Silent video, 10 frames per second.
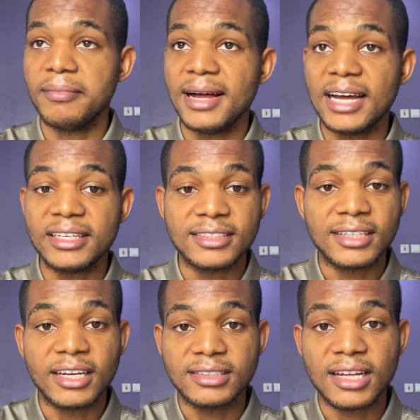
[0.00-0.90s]
had
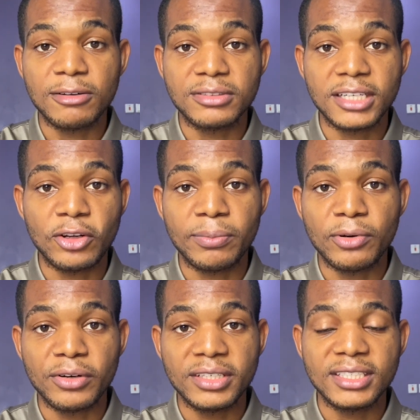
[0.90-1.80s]
his house set up
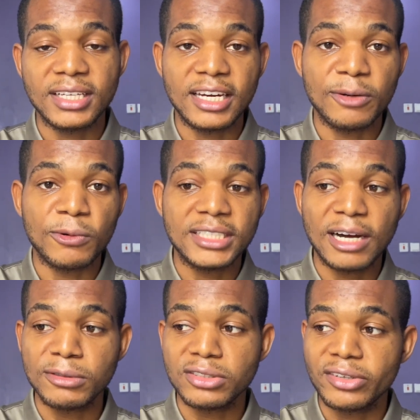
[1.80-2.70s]
already, and the water
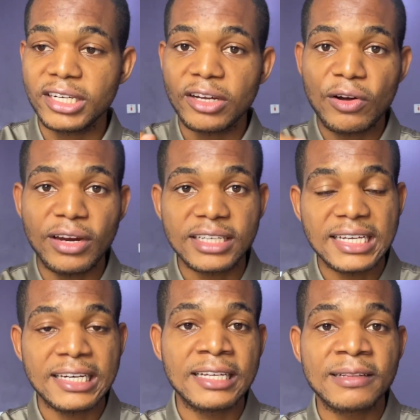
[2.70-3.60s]
was already
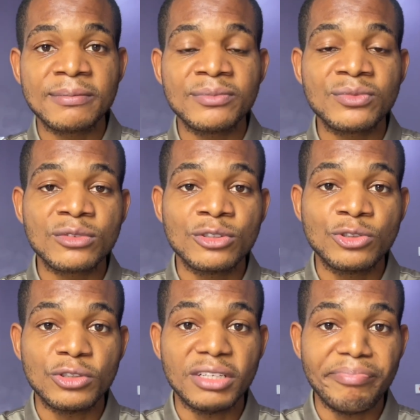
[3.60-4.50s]
connected
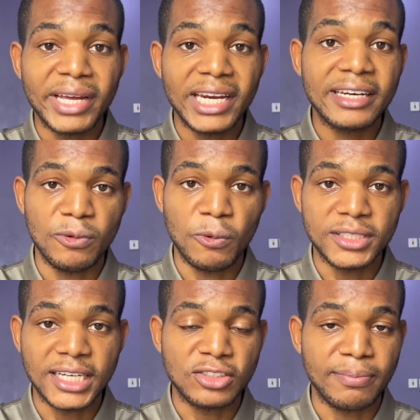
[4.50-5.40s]
to the main
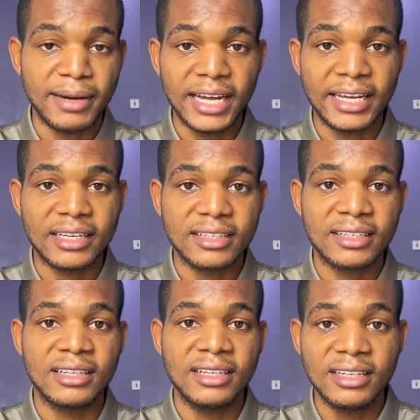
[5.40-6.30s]
water supply.
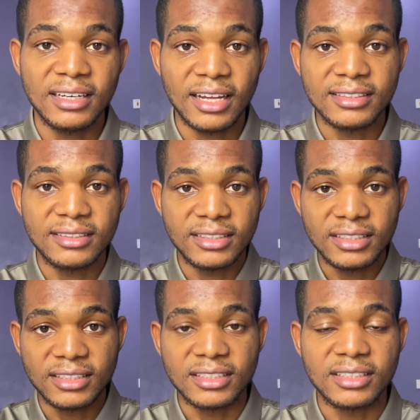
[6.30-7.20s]
That's
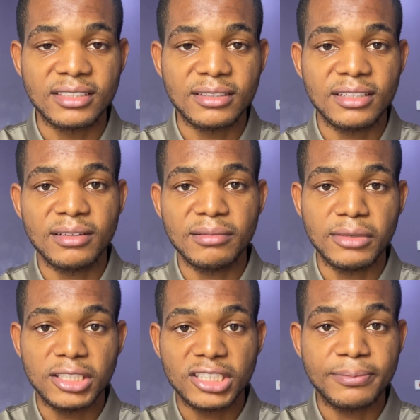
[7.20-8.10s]
the
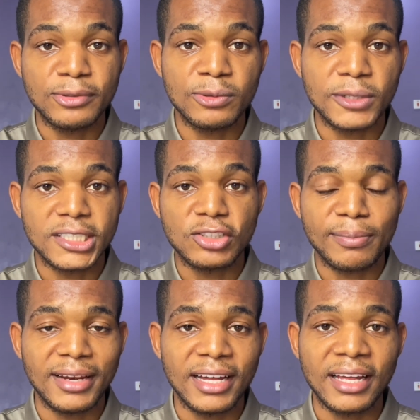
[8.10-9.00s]
municipal water
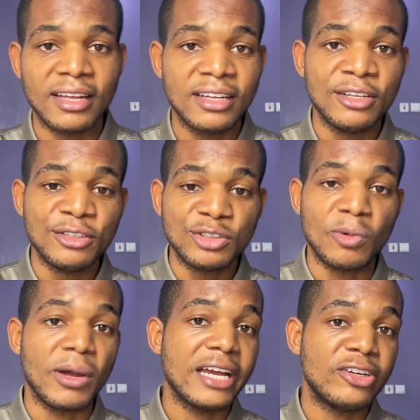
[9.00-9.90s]
supply. So
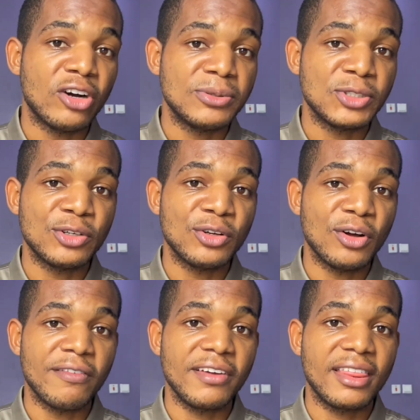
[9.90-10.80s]
we had the option
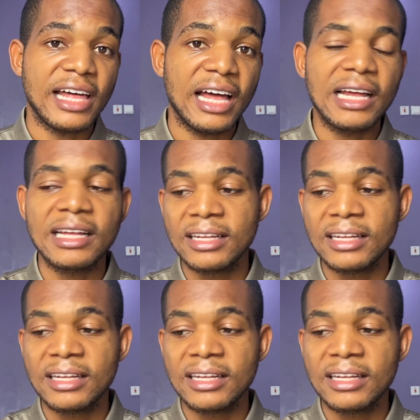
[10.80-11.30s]
of either